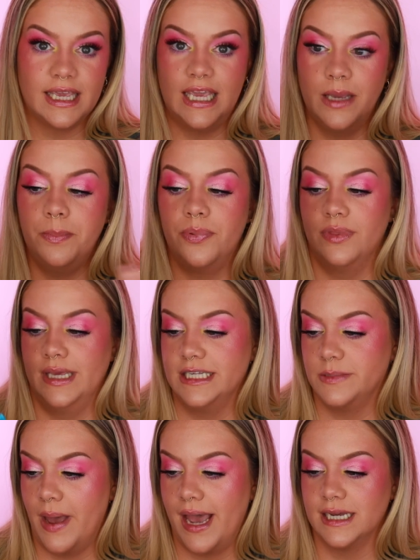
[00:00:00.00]
keep
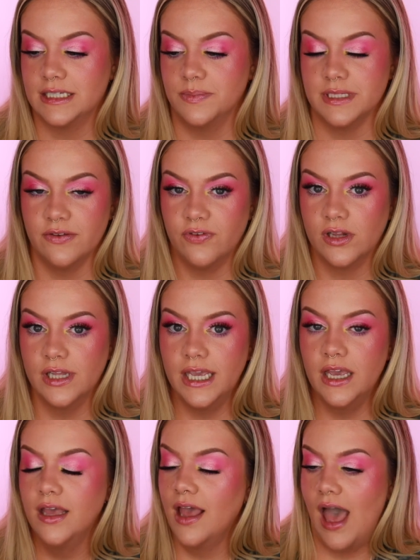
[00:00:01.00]
these bags
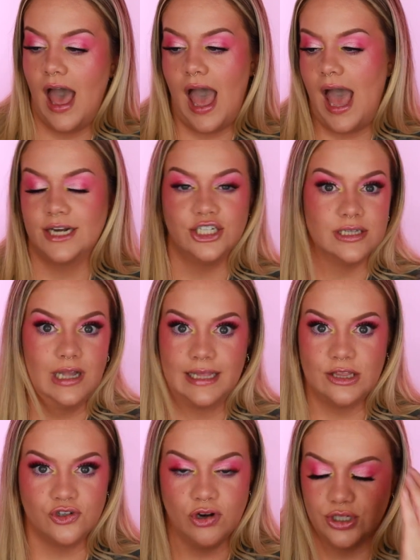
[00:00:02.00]
specifically, I just like
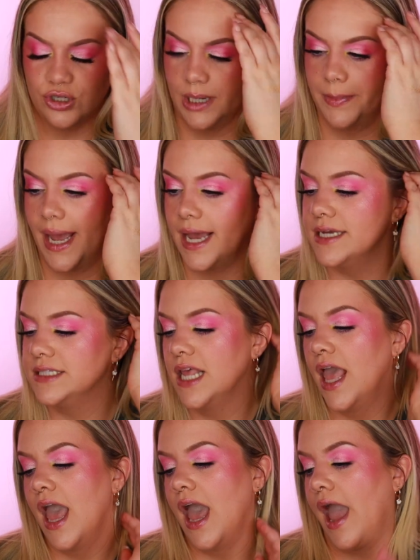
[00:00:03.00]
the drawstring bags,
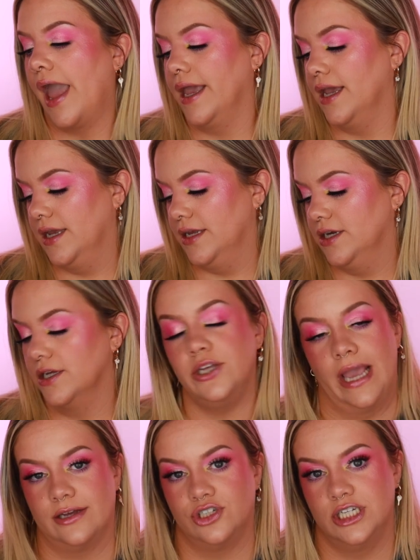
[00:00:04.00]
and
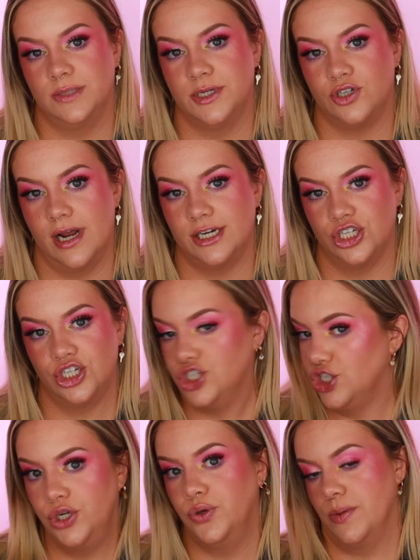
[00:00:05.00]
yeah, she's been trying to
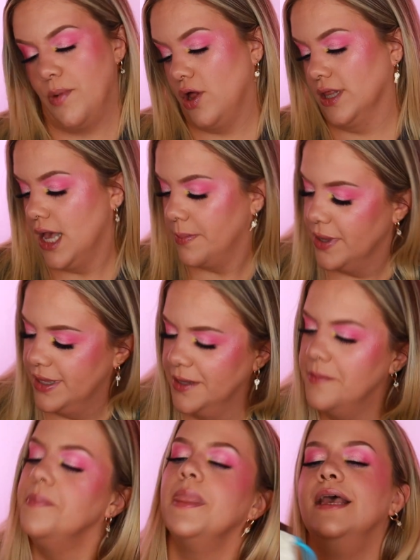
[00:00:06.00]
chew them all up.
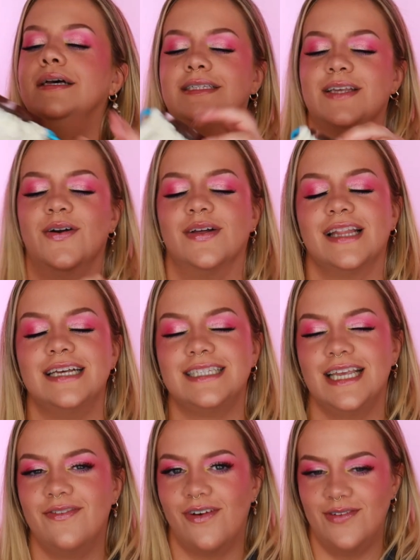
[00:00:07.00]
So let's
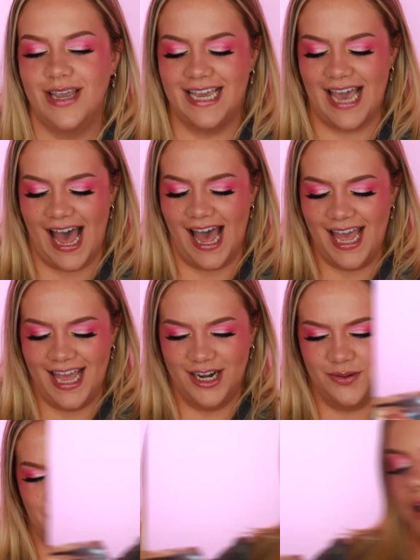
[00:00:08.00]
see what we got.
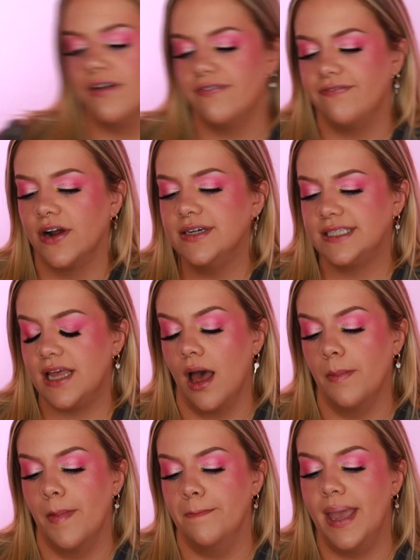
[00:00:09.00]
All right, first
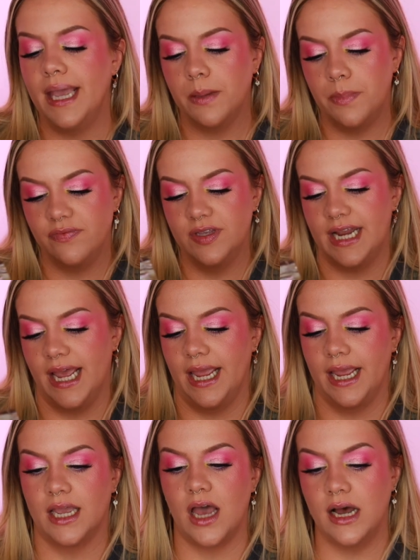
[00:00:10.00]
up, makeup of the
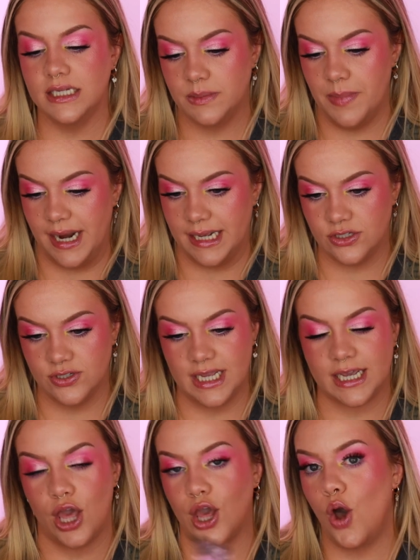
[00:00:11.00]
day, cosmetics. It's
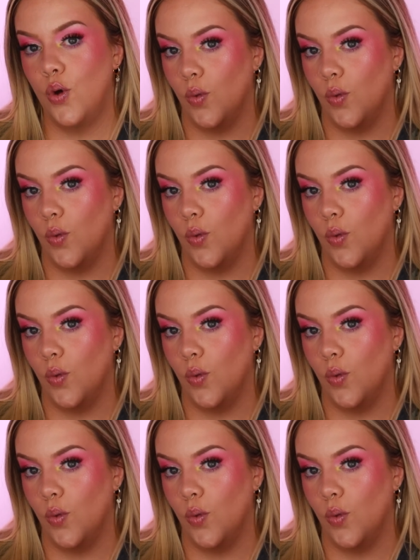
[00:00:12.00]
like a